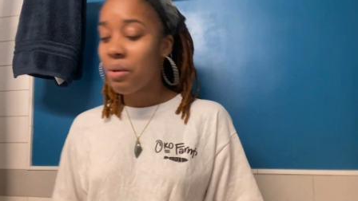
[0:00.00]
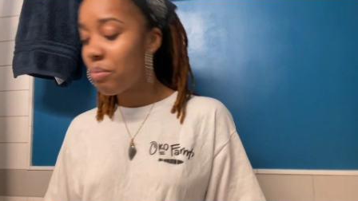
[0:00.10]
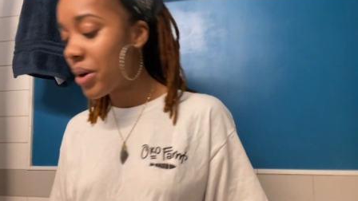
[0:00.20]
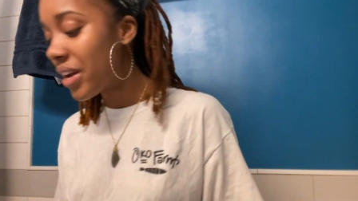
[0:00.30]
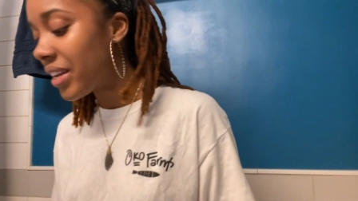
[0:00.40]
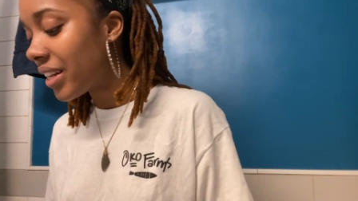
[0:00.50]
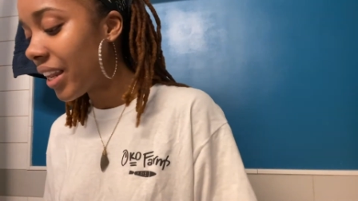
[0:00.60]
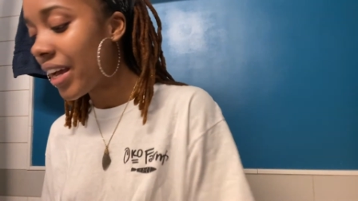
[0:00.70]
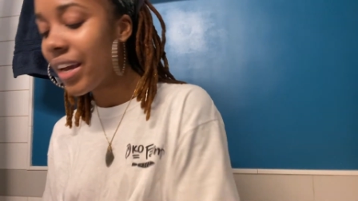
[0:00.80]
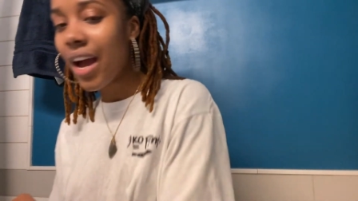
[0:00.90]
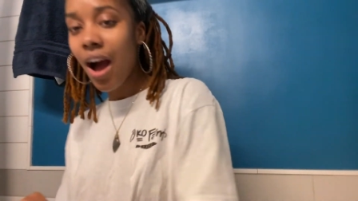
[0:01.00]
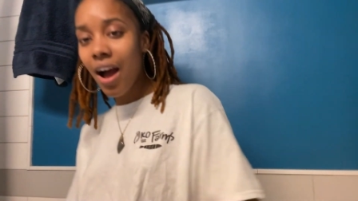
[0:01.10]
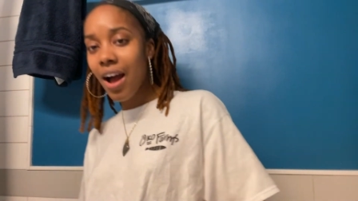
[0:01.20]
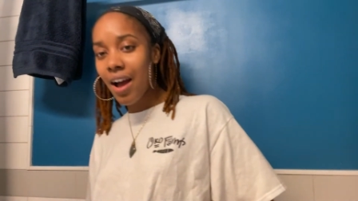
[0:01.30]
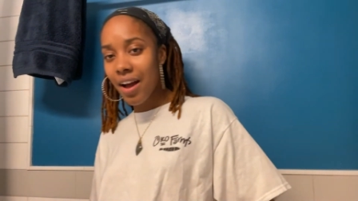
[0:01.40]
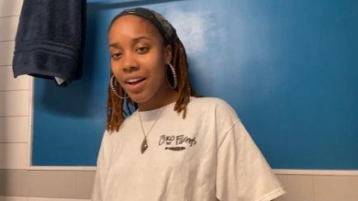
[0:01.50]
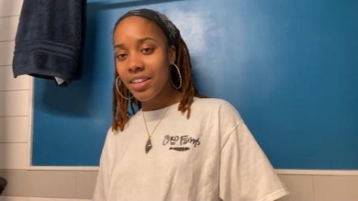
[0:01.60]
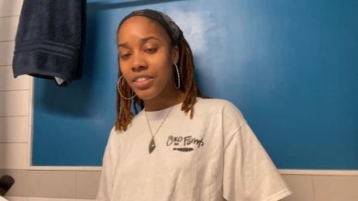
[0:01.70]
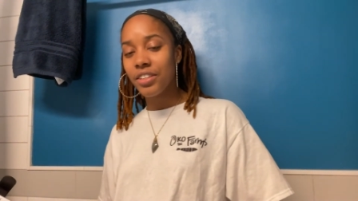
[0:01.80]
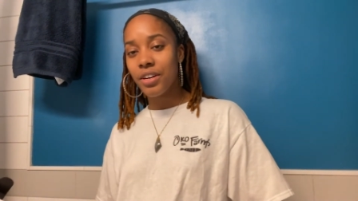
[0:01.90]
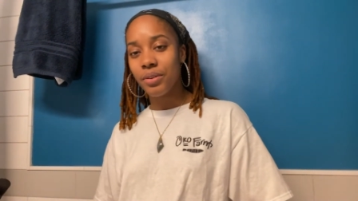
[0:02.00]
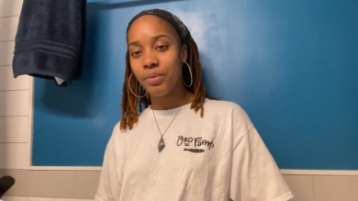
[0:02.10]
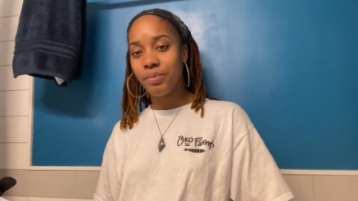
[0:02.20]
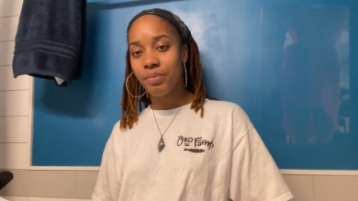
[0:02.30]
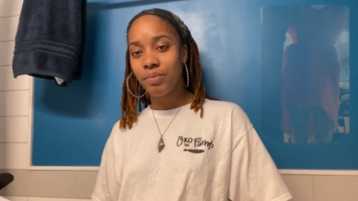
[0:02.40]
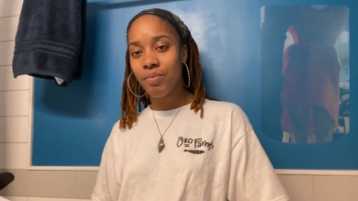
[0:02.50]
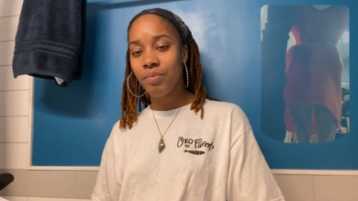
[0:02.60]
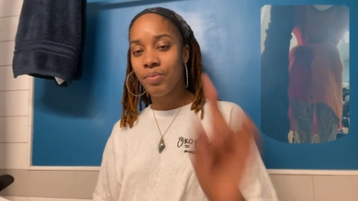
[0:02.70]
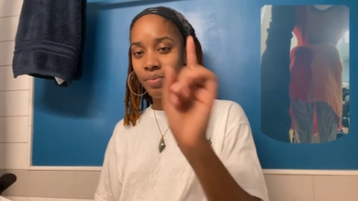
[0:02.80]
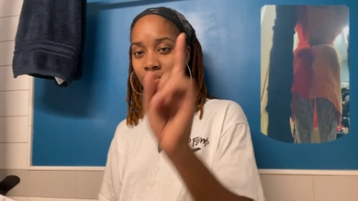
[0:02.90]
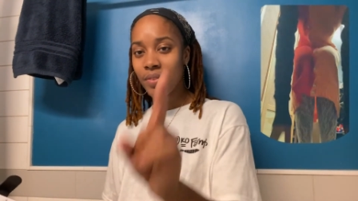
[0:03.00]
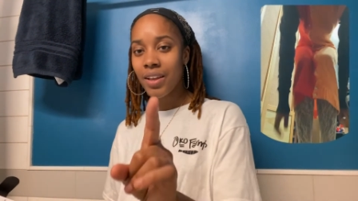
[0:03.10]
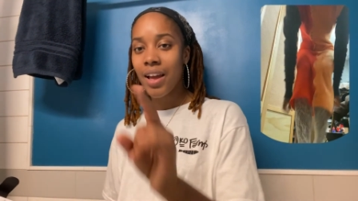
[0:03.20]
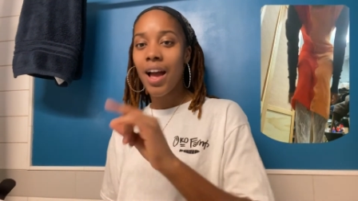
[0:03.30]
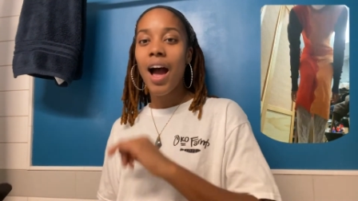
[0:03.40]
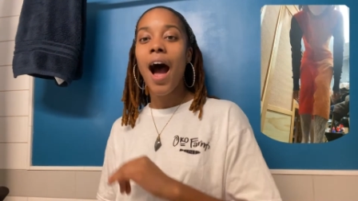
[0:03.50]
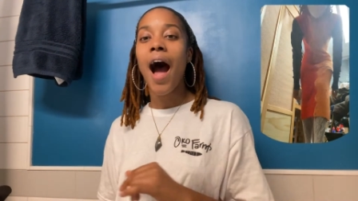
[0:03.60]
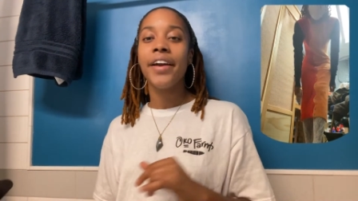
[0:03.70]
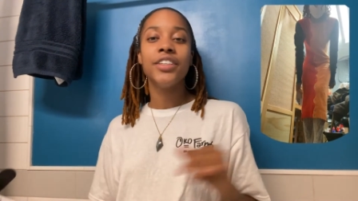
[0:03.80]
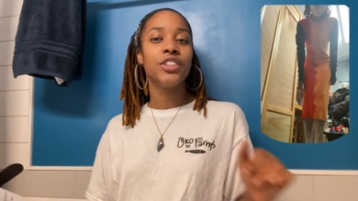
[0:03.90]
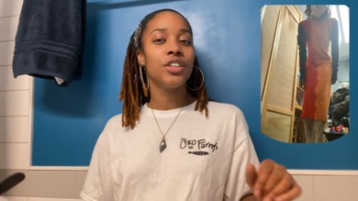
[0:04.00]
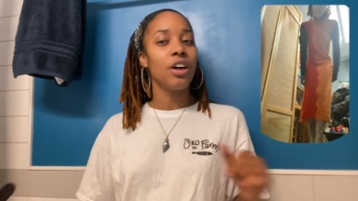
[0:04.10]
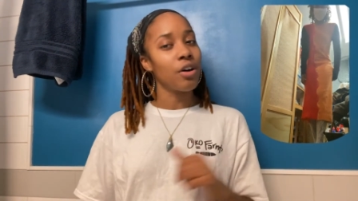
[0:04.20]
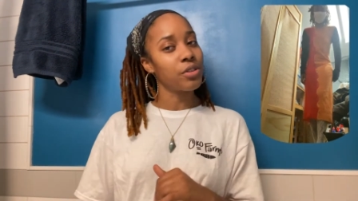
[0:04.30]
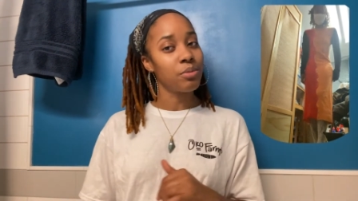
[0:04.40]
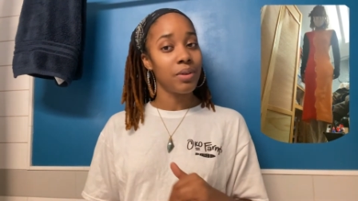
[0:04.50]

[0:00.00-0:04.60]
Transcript: But like, you know, I should also be